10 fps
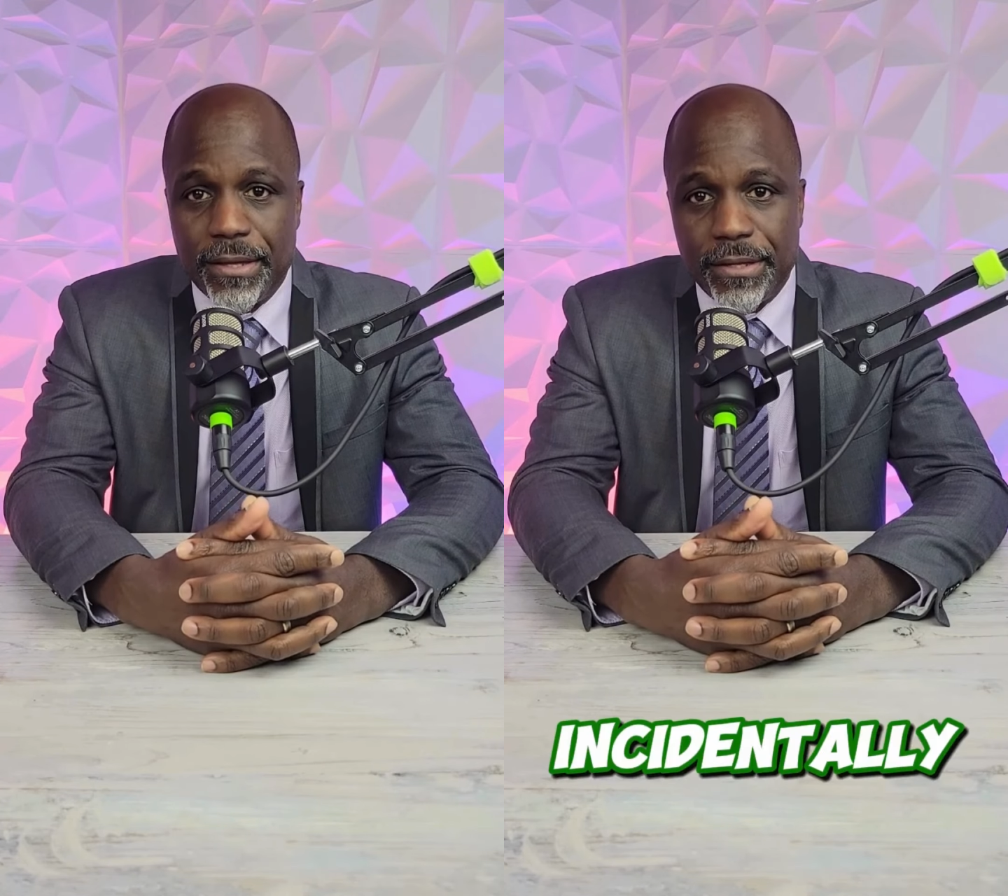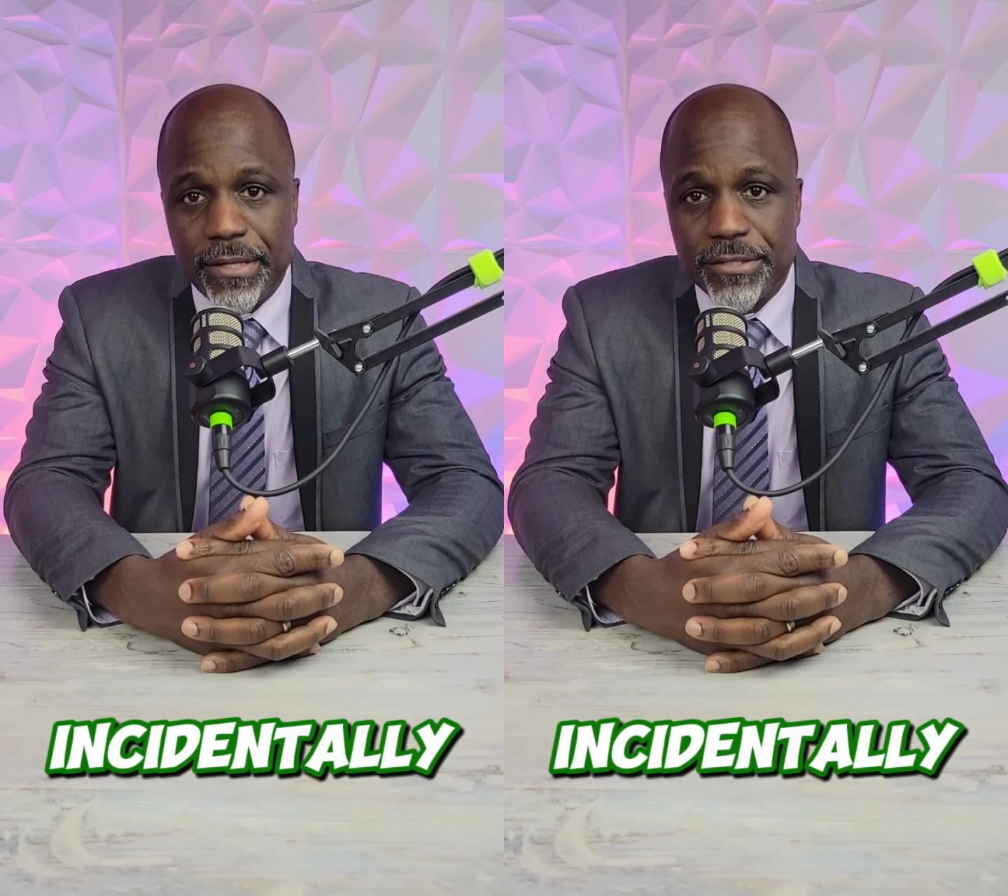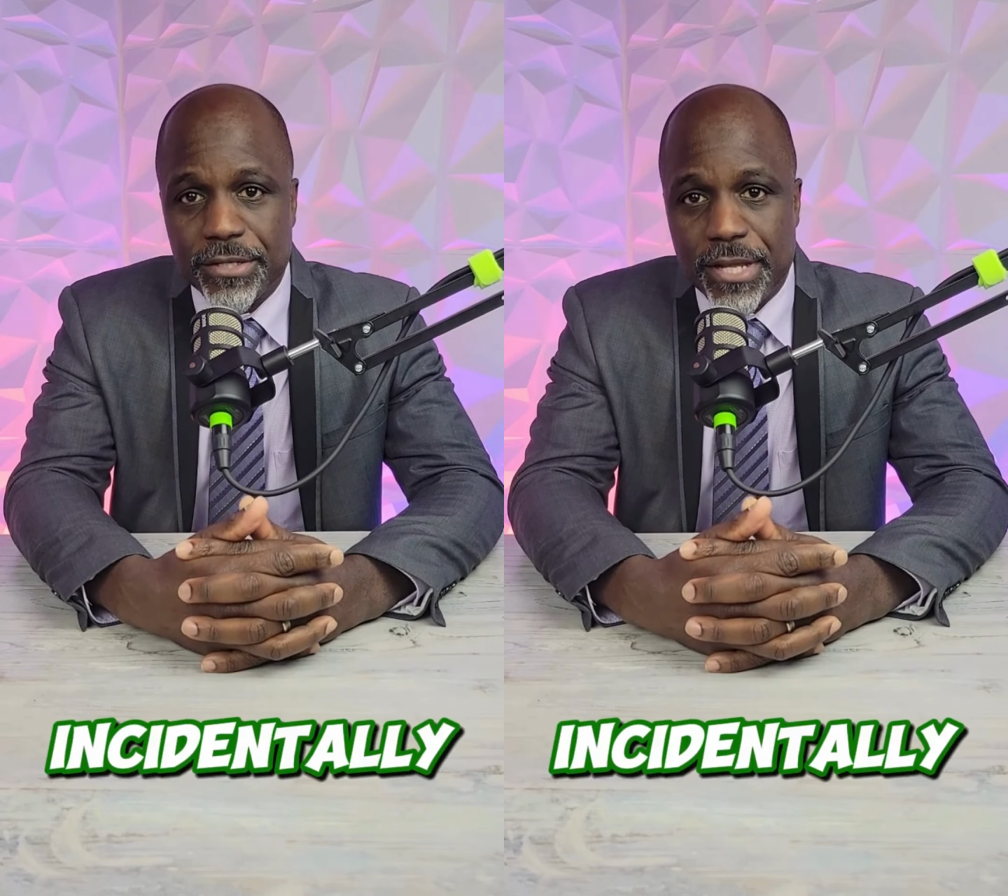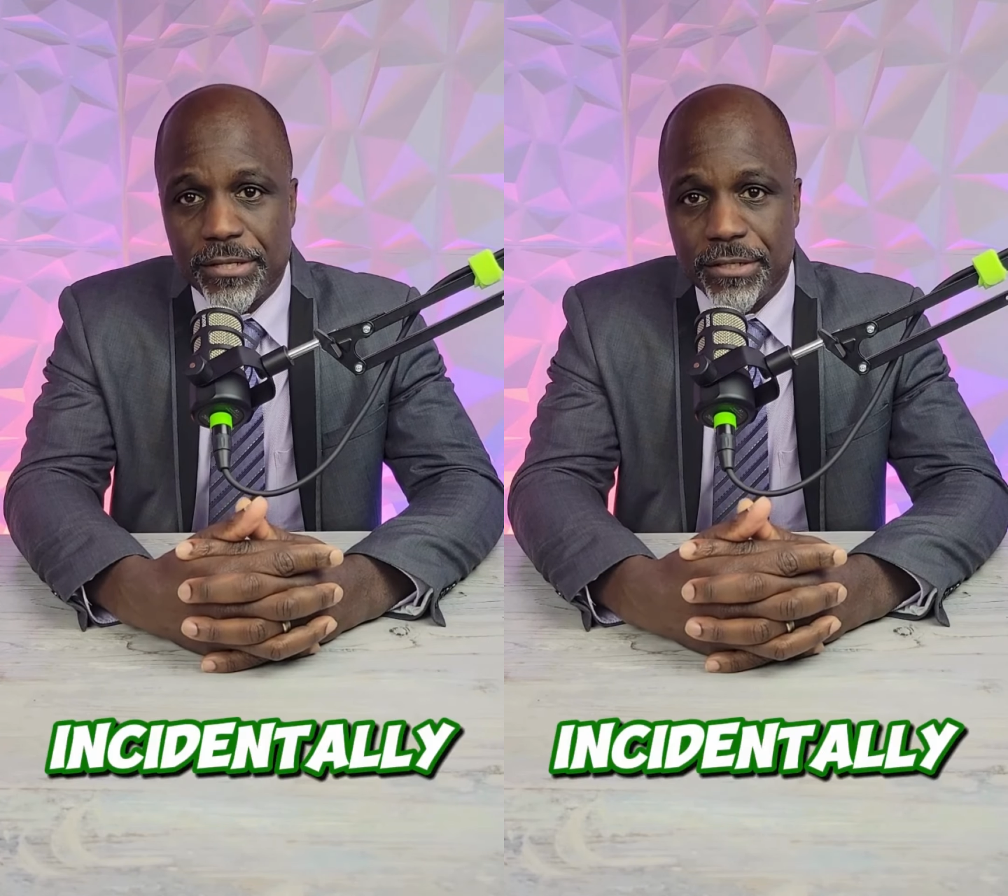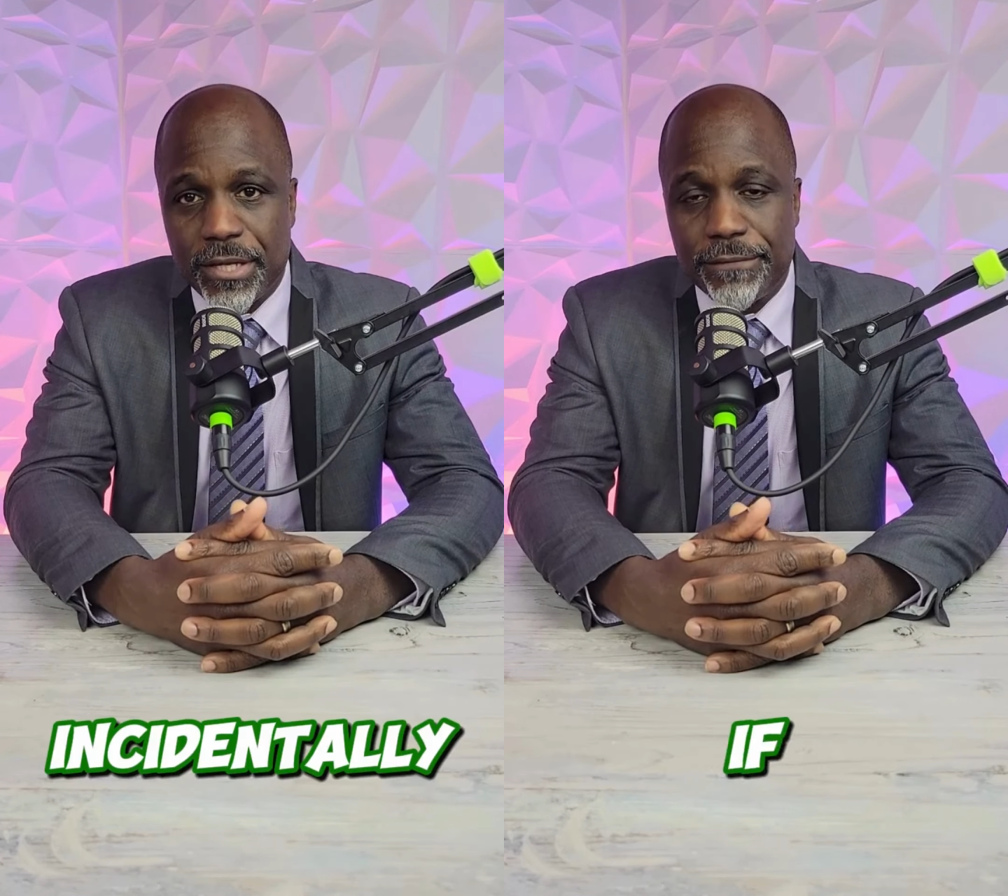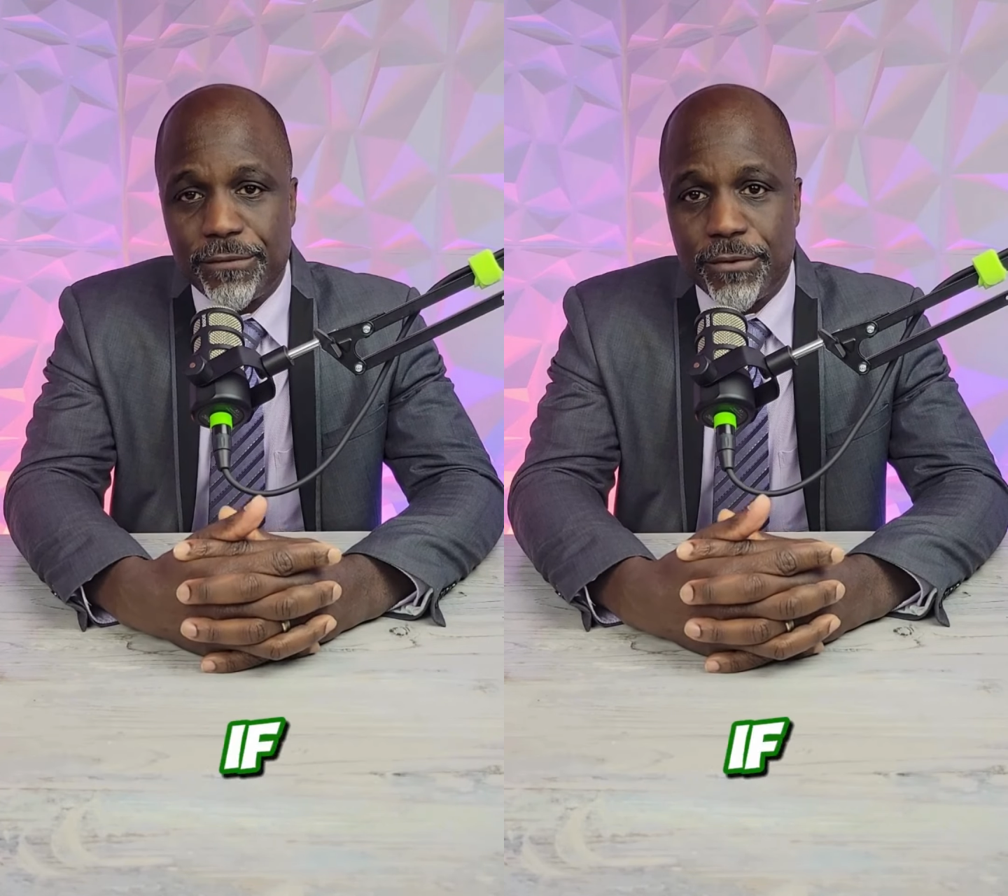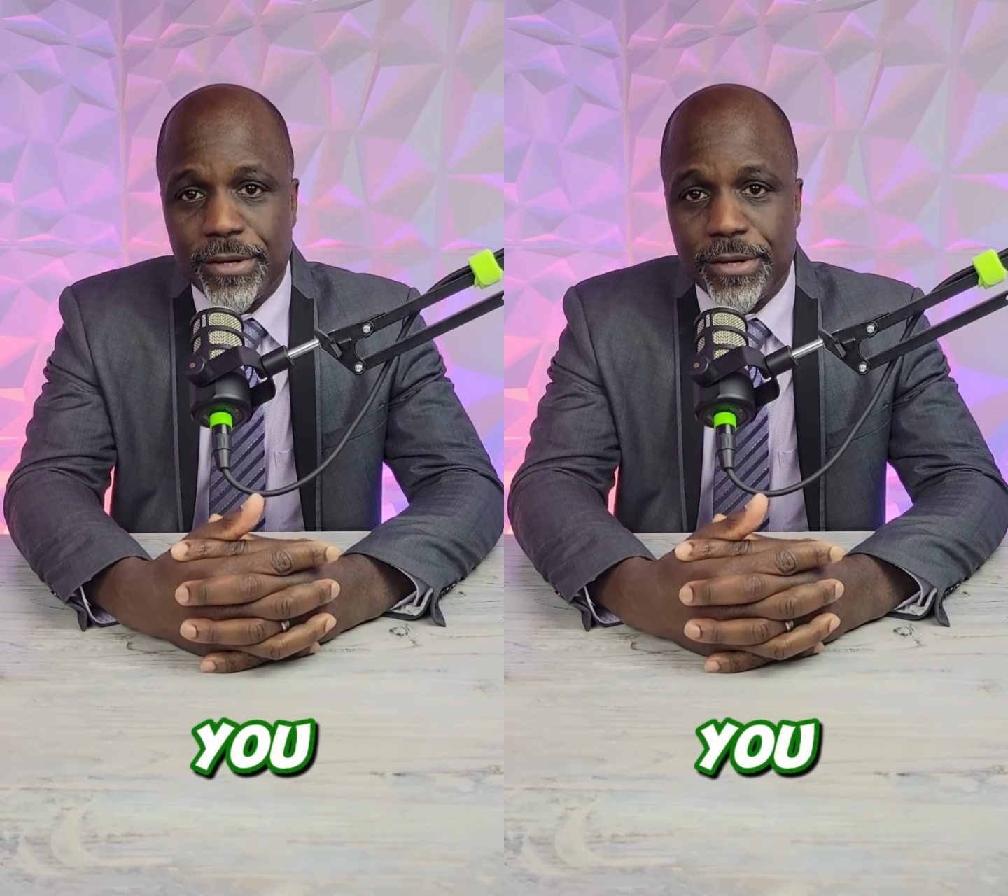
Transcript: Incidentally, if you are